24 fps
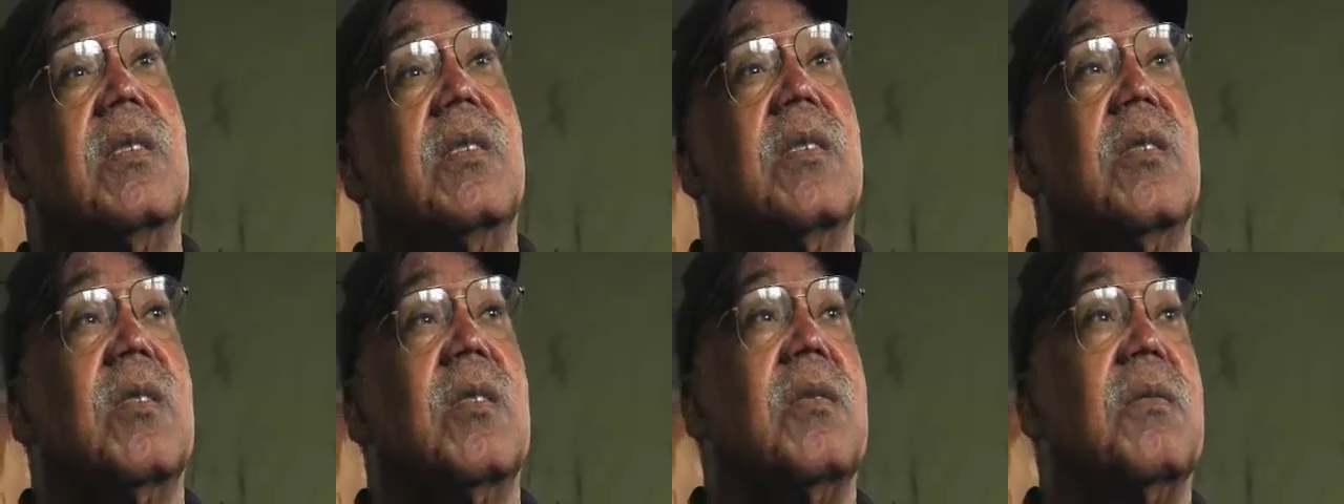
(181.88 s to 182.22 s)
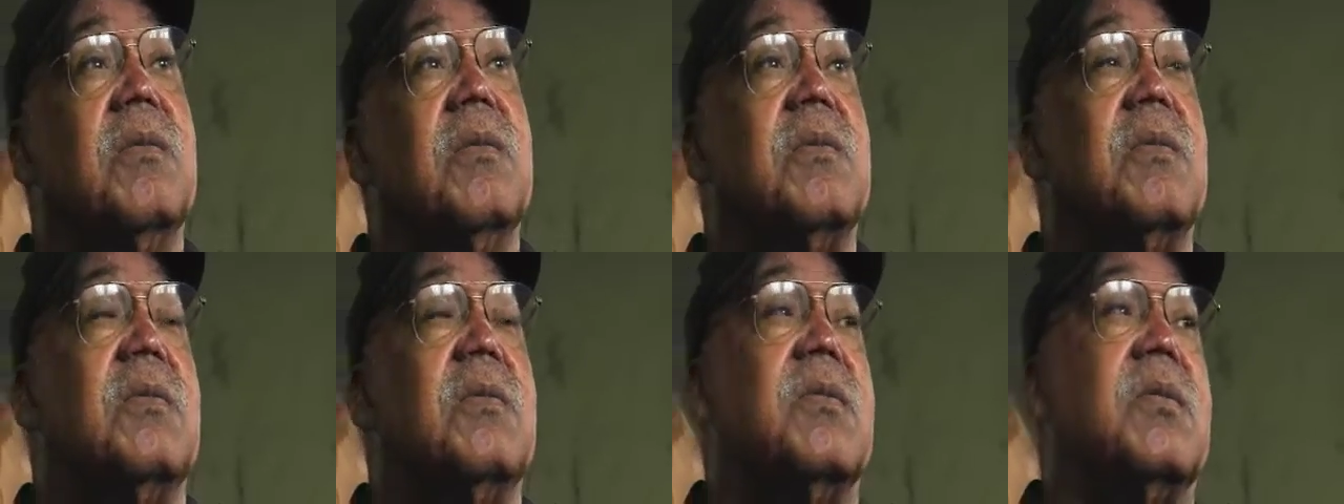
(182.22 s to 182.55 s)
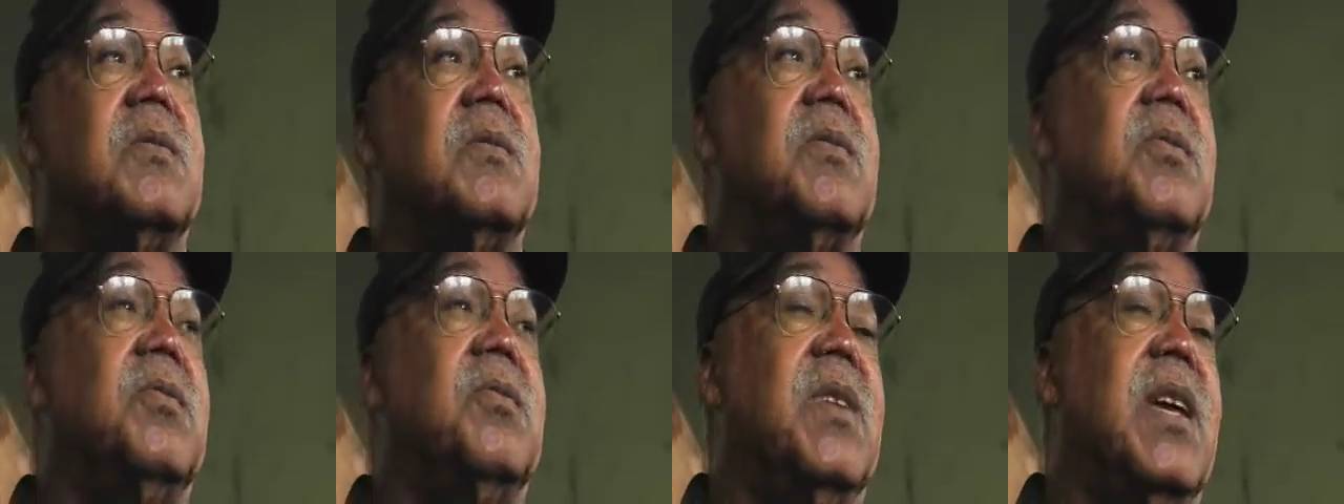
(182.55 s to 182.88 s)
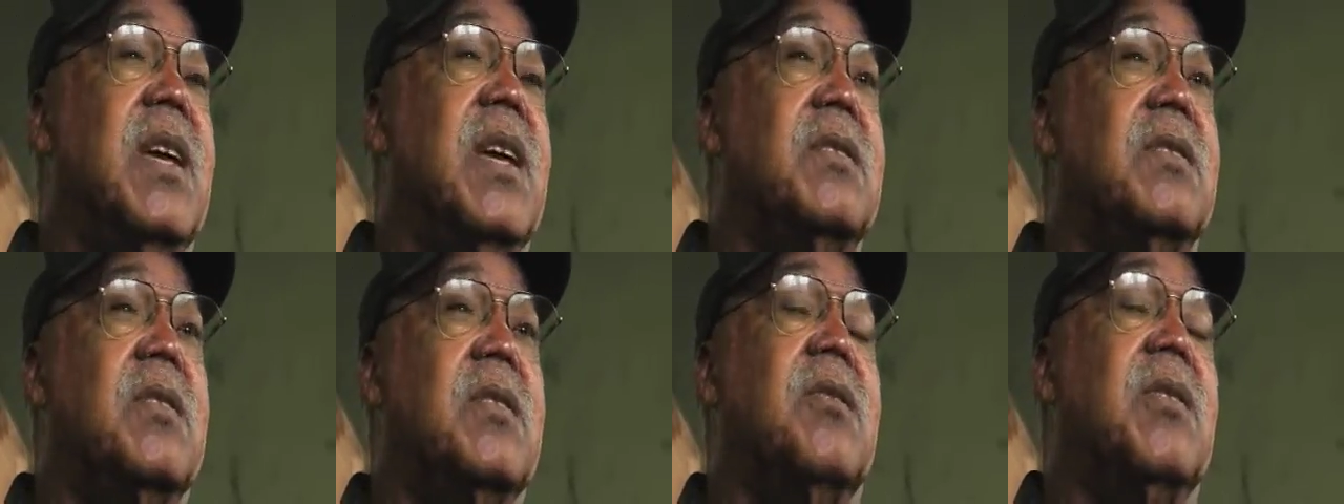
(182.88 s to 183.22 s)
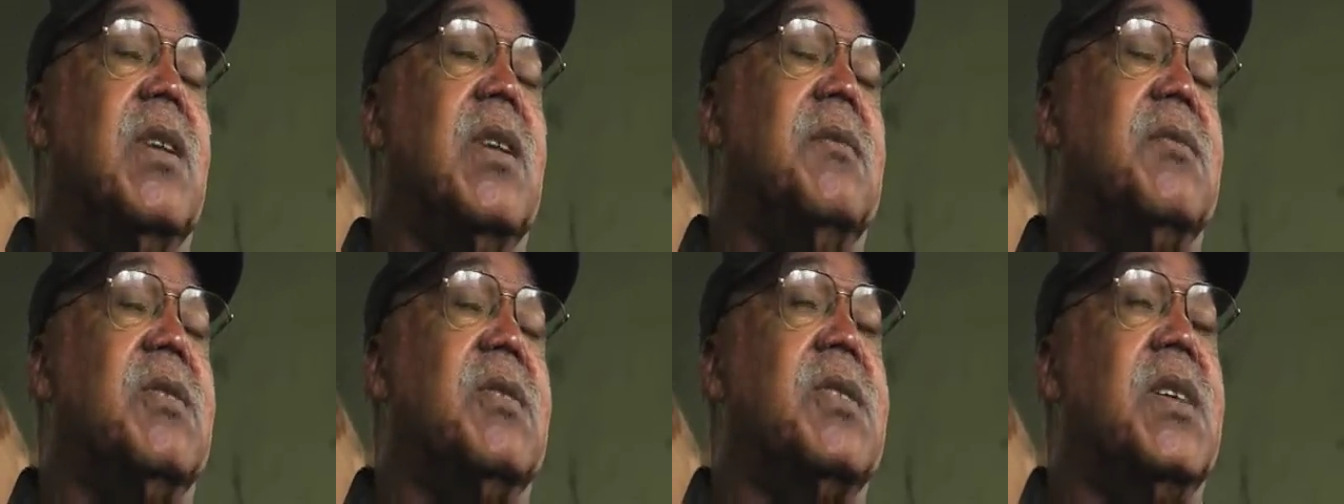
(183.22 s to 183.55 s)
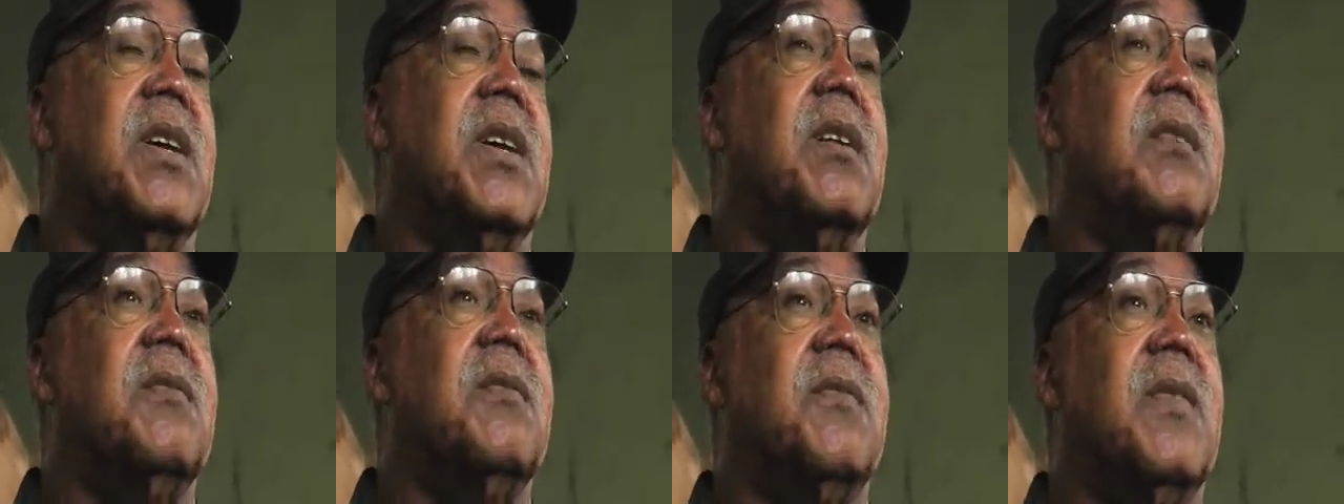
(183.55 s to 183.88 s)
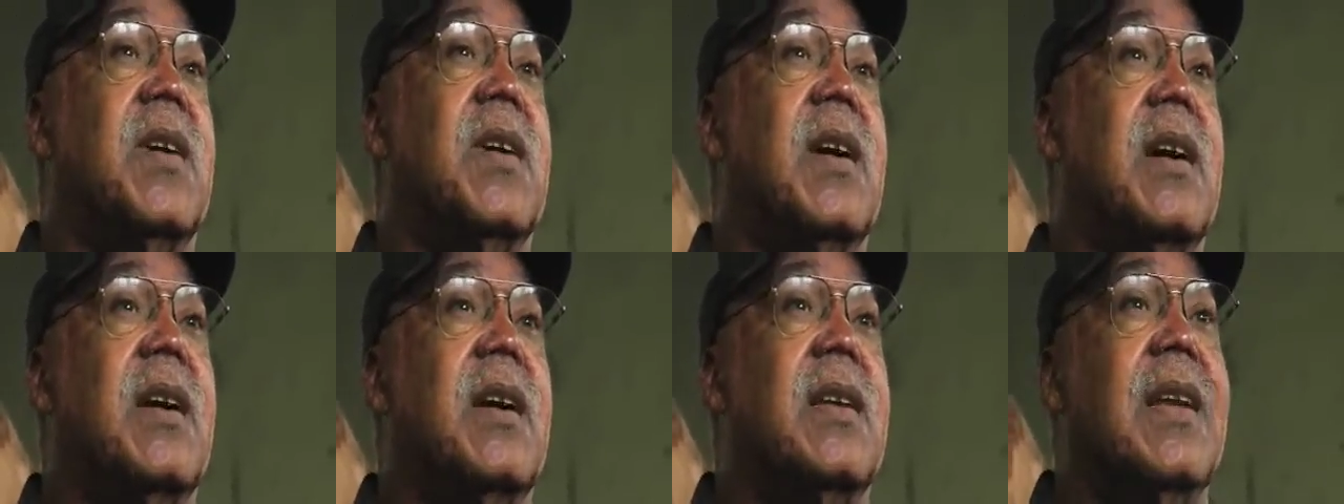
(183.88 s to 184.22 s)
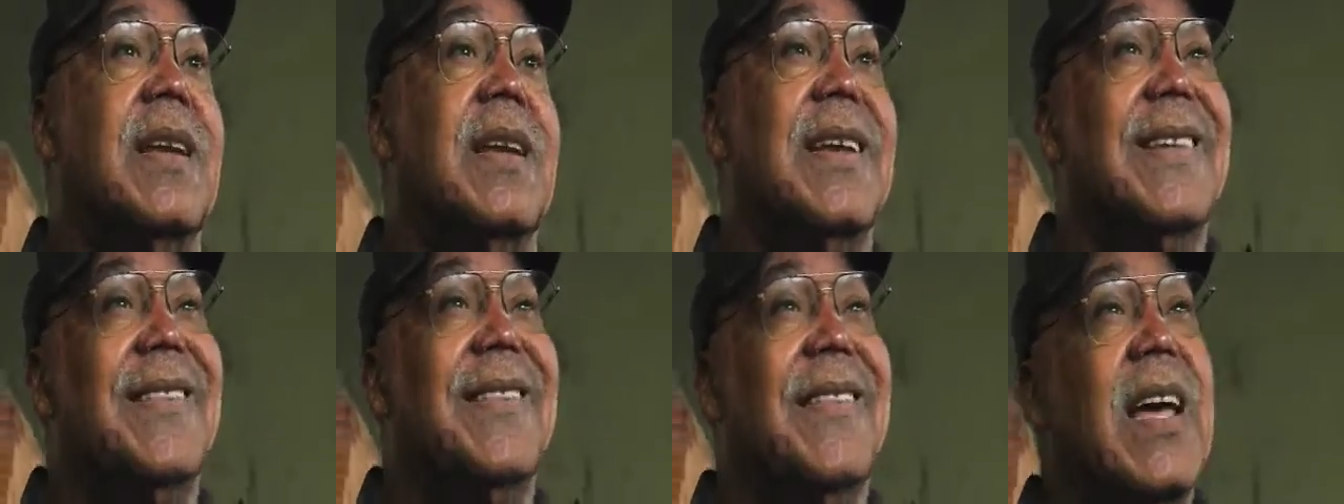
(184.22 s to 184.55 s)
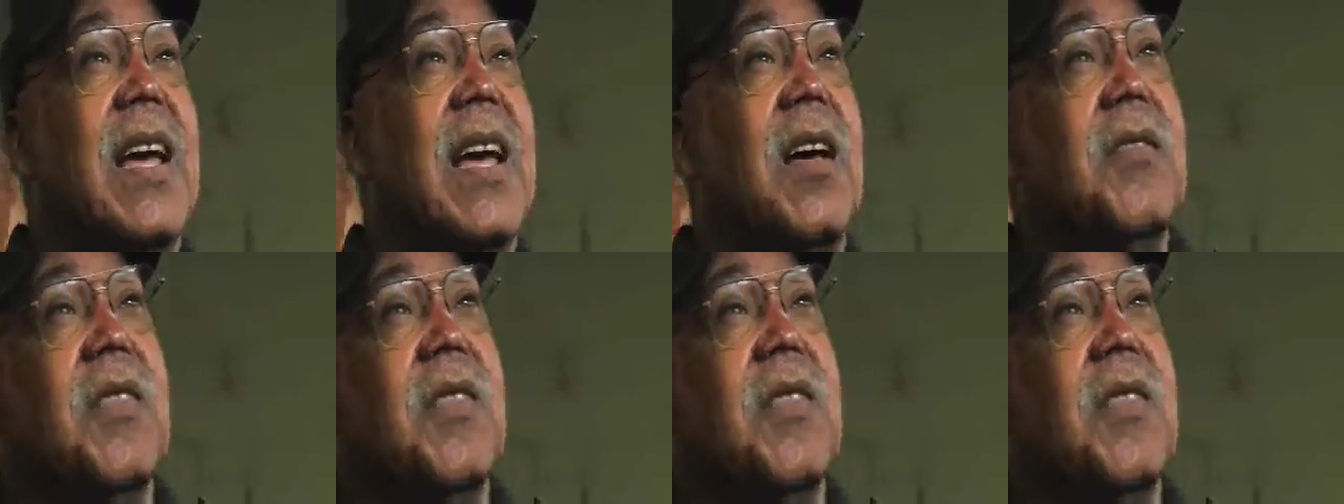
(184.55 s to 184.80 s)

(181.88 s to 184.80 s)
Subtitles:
You know, 2 days ago they was terrified. Now